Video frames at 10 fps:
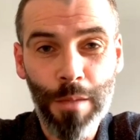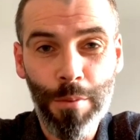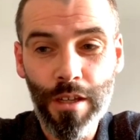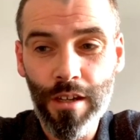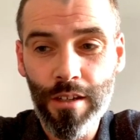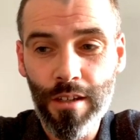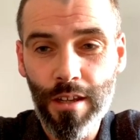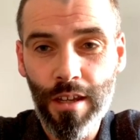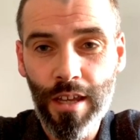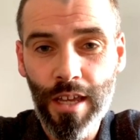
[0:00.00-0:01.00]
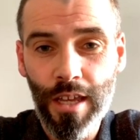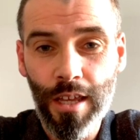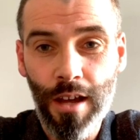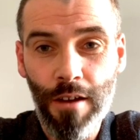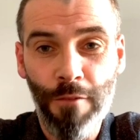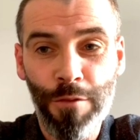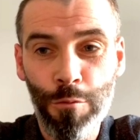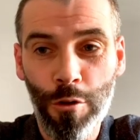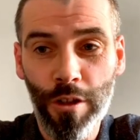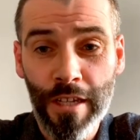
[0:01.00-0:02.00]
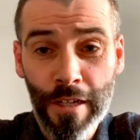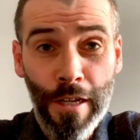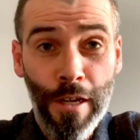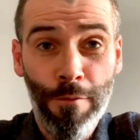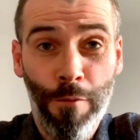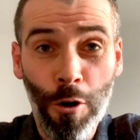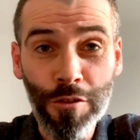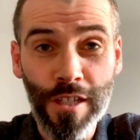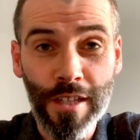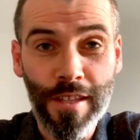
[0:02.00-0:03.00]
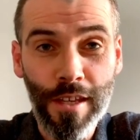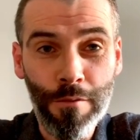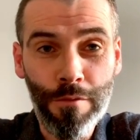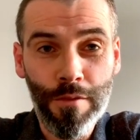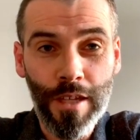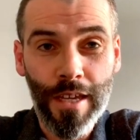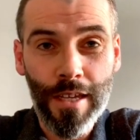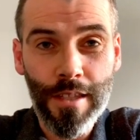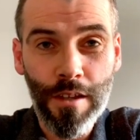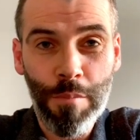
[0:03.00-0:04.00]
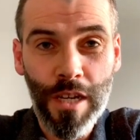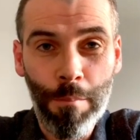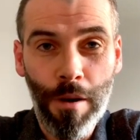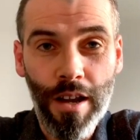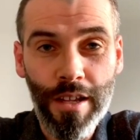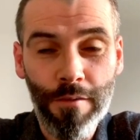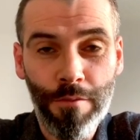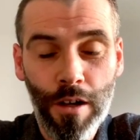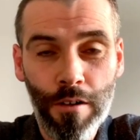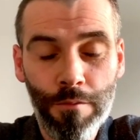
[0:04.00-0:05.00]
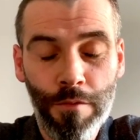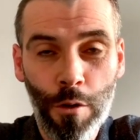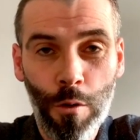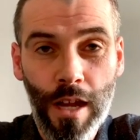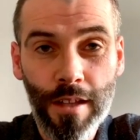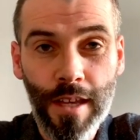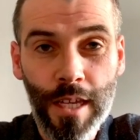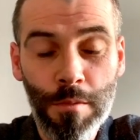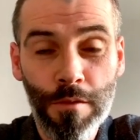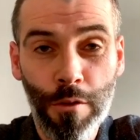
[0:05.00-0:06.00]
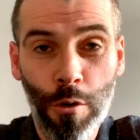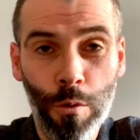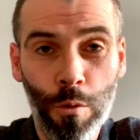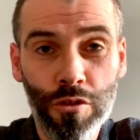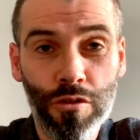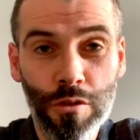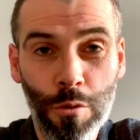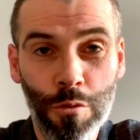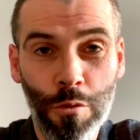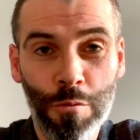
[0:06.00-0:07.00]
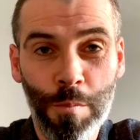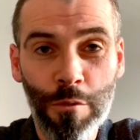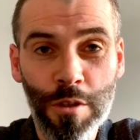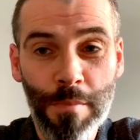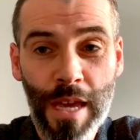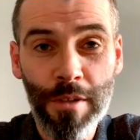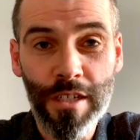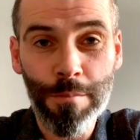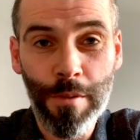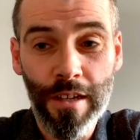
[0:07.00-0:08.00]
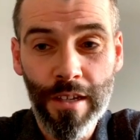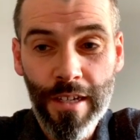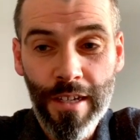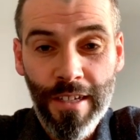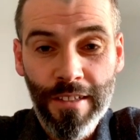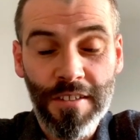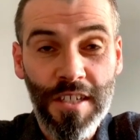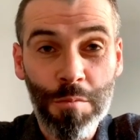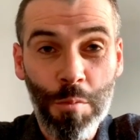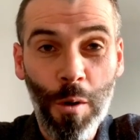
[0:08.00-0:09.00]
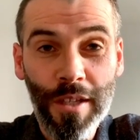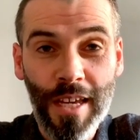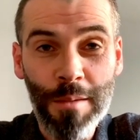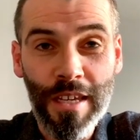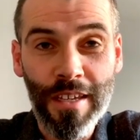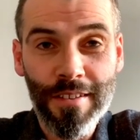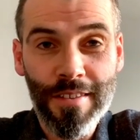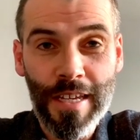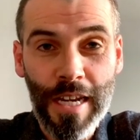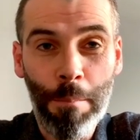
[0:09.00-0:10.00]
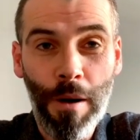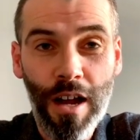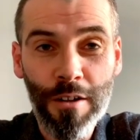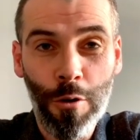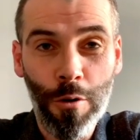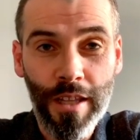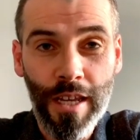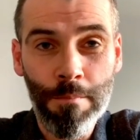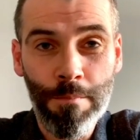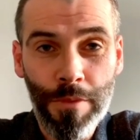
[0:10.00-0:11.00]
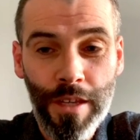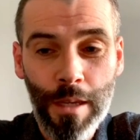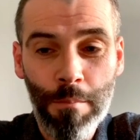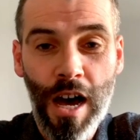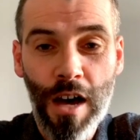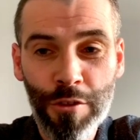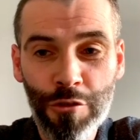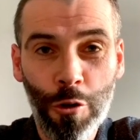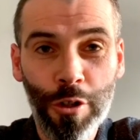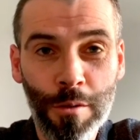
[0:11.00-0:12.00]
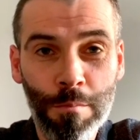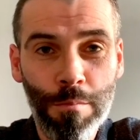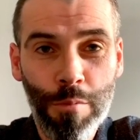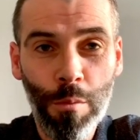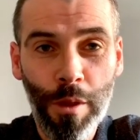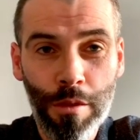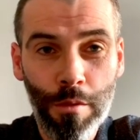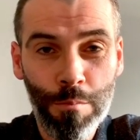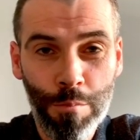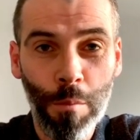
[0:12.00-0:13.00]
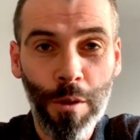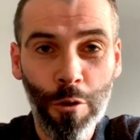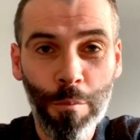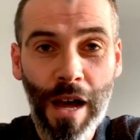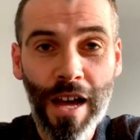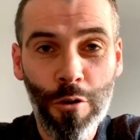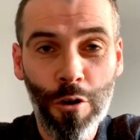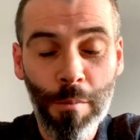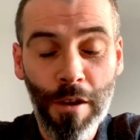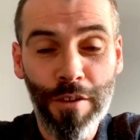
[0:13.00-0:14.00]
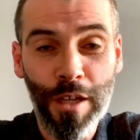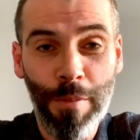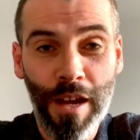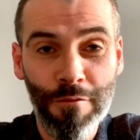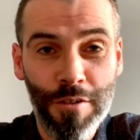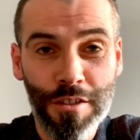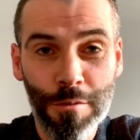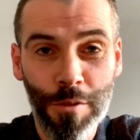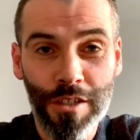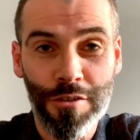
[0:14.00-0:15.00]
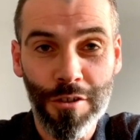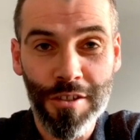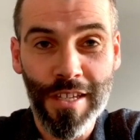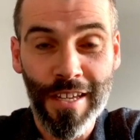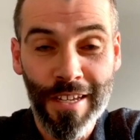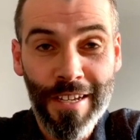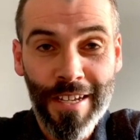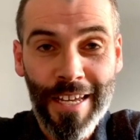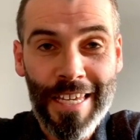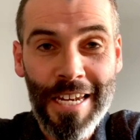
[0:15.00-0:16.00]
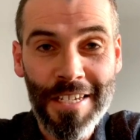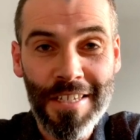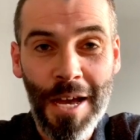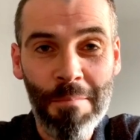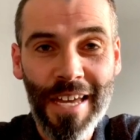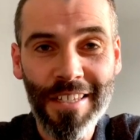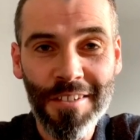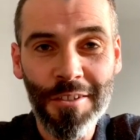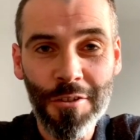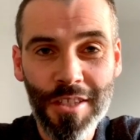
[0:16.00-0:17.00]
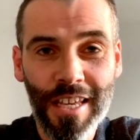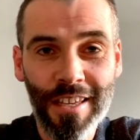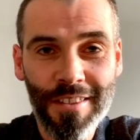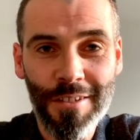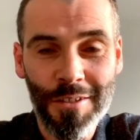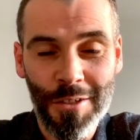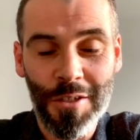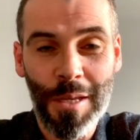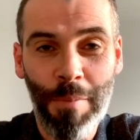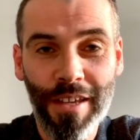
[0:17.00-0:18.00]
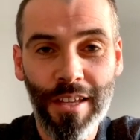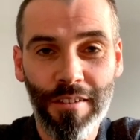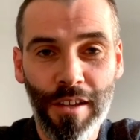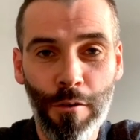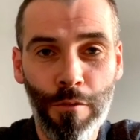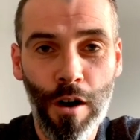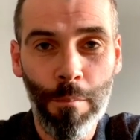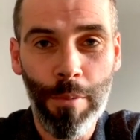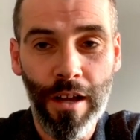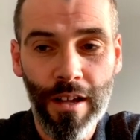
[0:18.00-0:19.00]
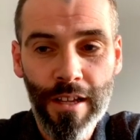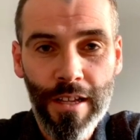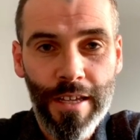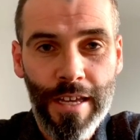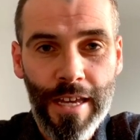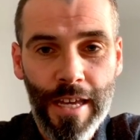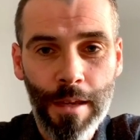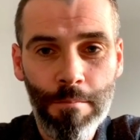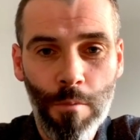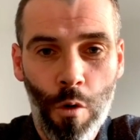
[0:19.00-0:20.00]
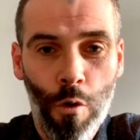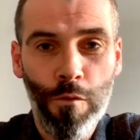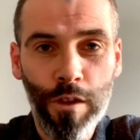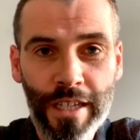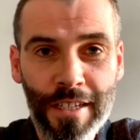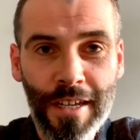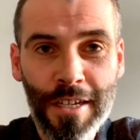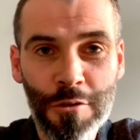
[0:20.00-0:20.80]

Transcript: Peter, and I feel really fortunate to have been a part of it for all that time and for all those brilliant memories. But as I say, it's probably time to take a park all of them. I have enjoyed them. Probably look back on them a fair bit in recent weeks, just to, again, it's that medicine, just to pick yourself up. But hopefully I